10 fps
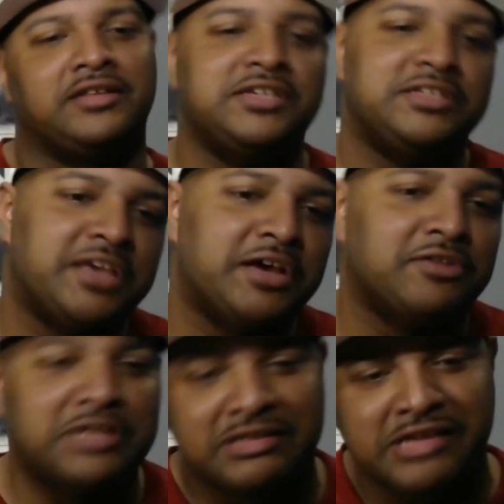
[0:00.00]
Detail,
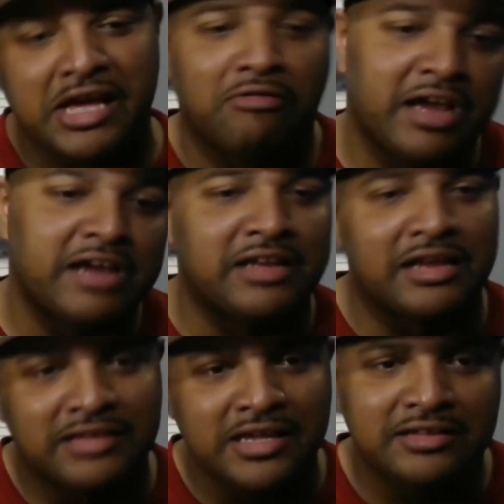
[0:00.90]
detail. Look at
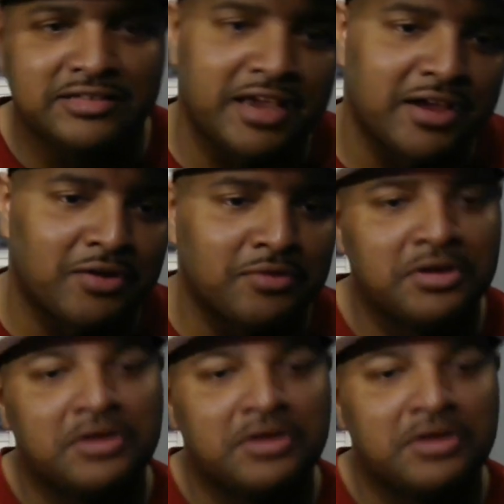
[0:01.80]
that detail.